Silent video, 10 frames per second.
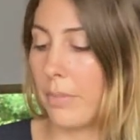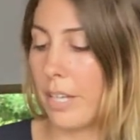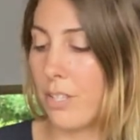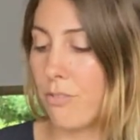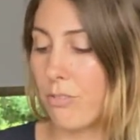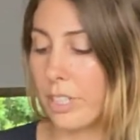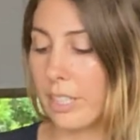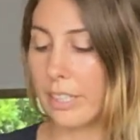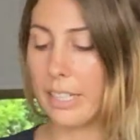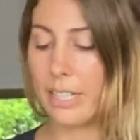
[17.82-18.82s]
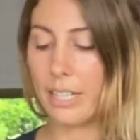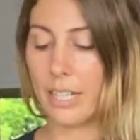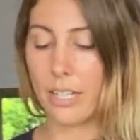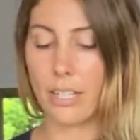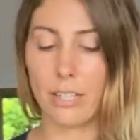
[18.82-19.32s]
it's really
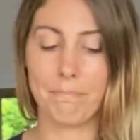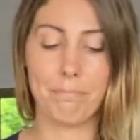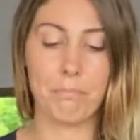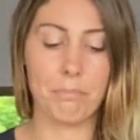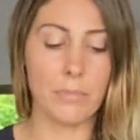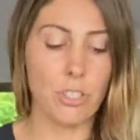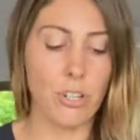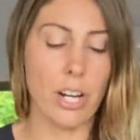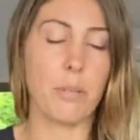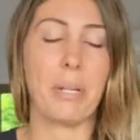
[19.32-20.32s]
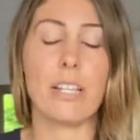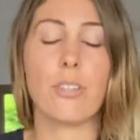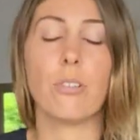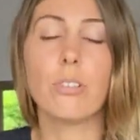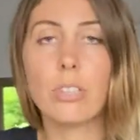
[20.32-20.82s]
trying to be as
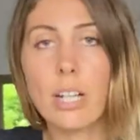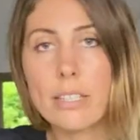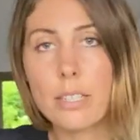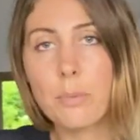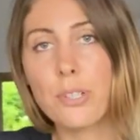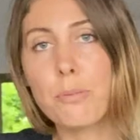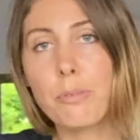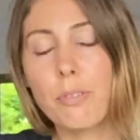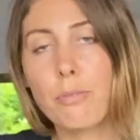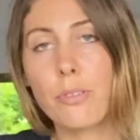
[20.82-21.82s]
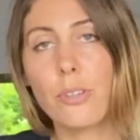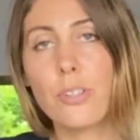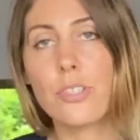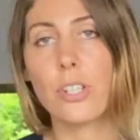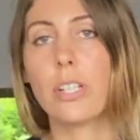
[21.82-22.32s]
organized as possible with
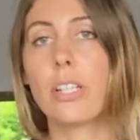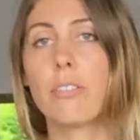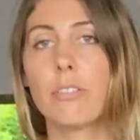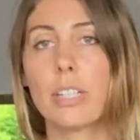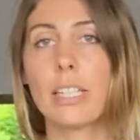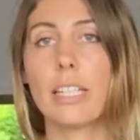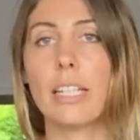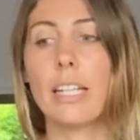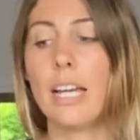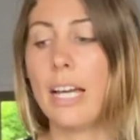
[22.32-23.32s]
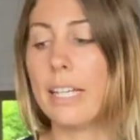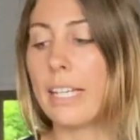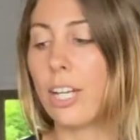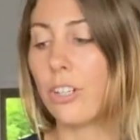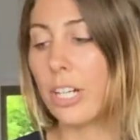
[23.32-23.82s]
food, so you can really
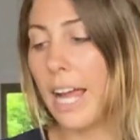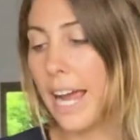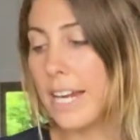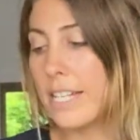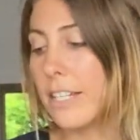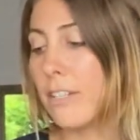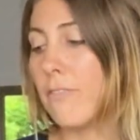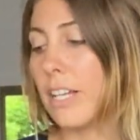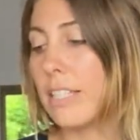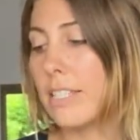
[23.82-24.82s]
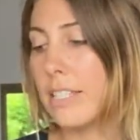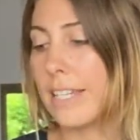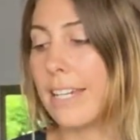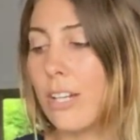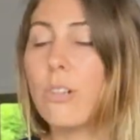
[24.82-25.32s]
get creative and
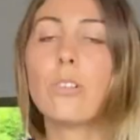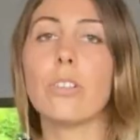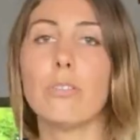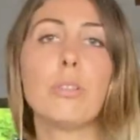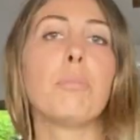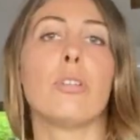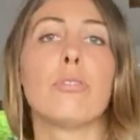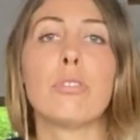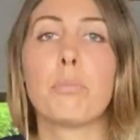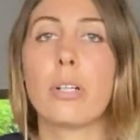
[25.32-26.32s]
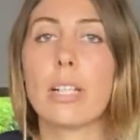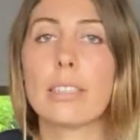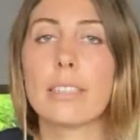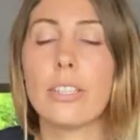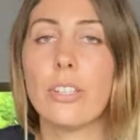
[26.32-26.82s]
see all of your beautiful
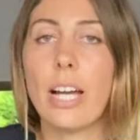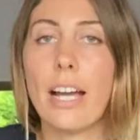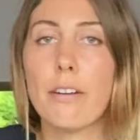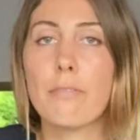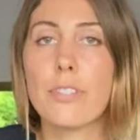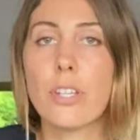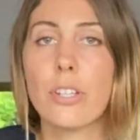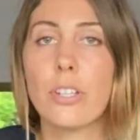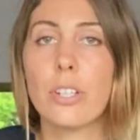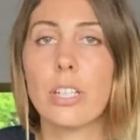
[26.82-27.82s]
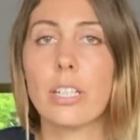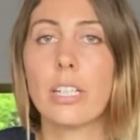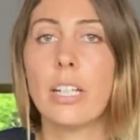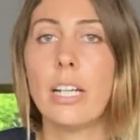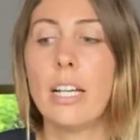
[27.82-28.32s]
products that you have, so you can